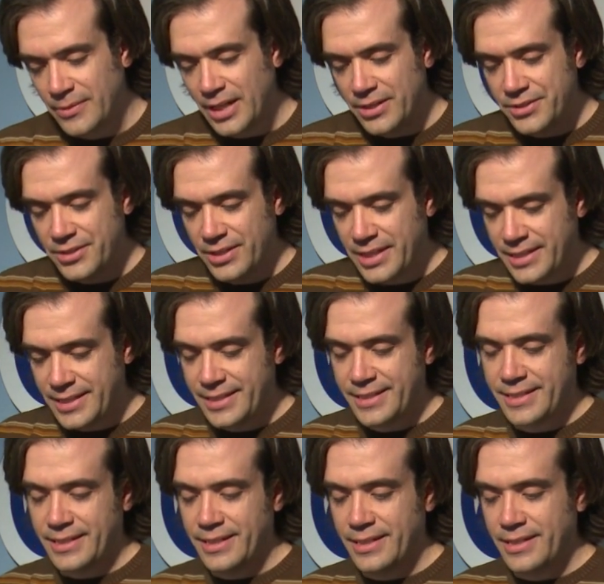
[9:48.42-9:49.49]
So
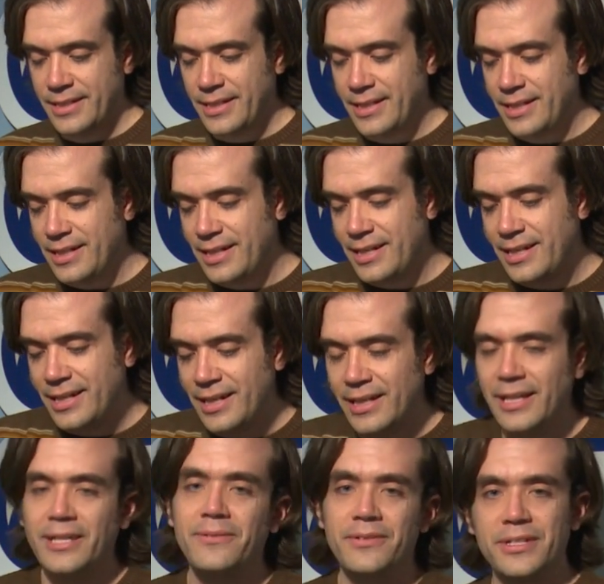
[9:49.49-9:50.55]
that's uh,
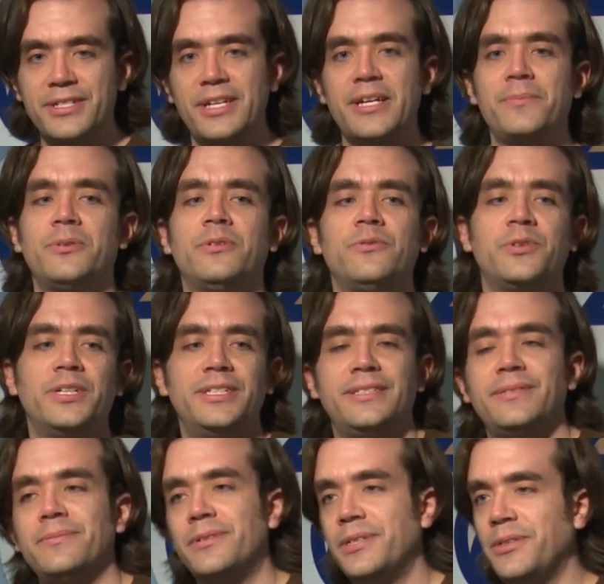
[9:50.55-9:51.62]
kind of an example of what,
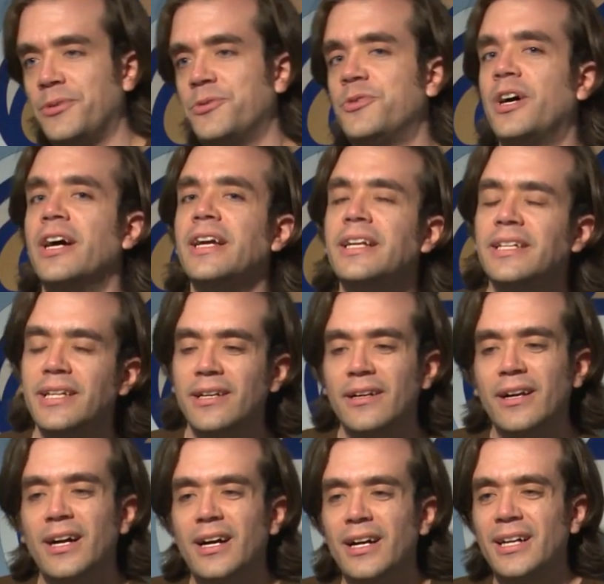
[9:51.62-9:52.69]
what you'll find here.
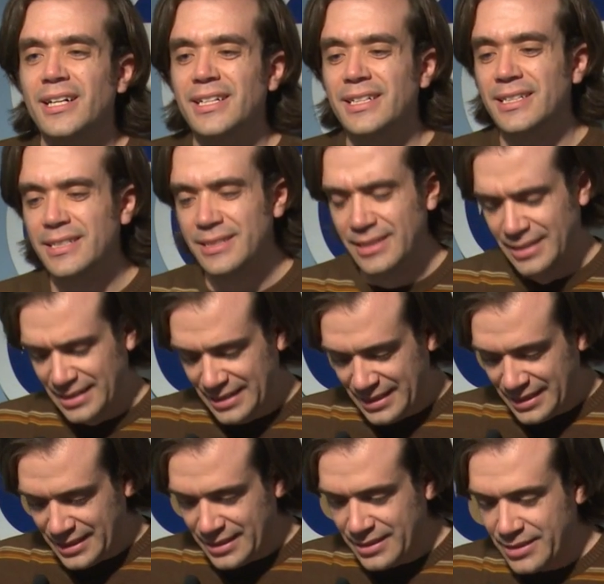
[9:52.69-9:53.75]
Uh,
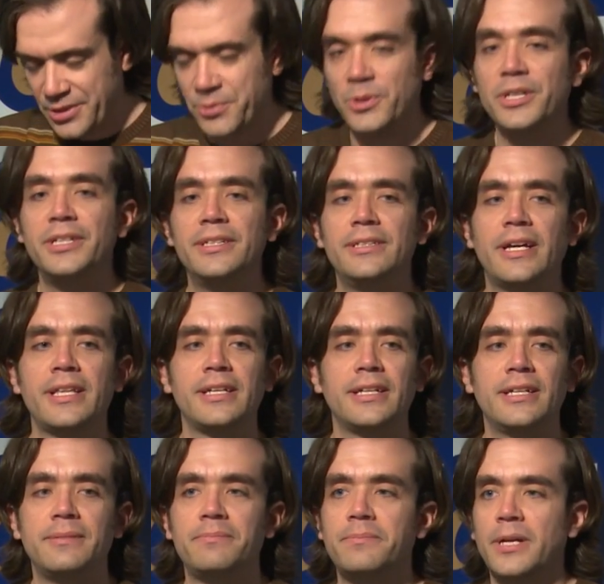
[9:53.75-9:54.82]
this one, I think
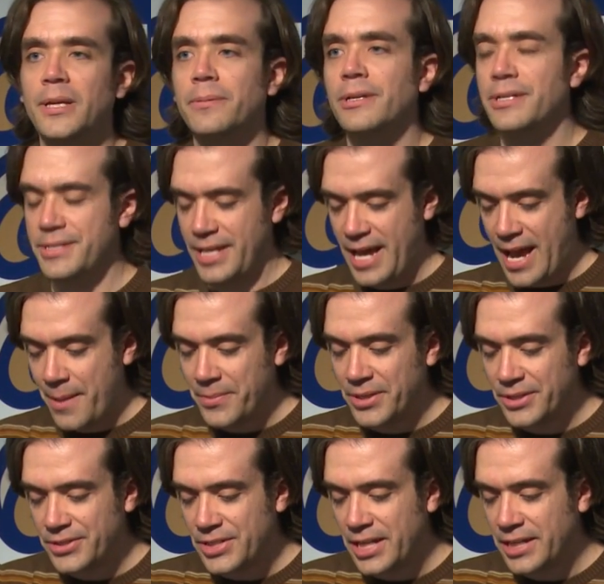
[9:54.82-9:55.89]
it probably has the
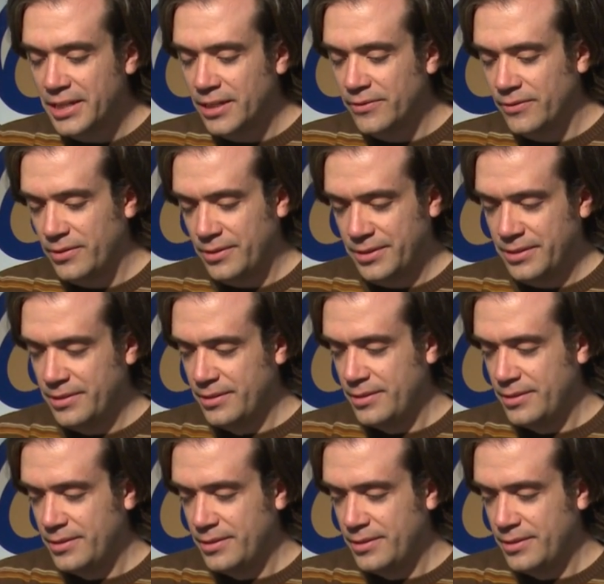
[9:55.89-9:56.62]
happiest ending of all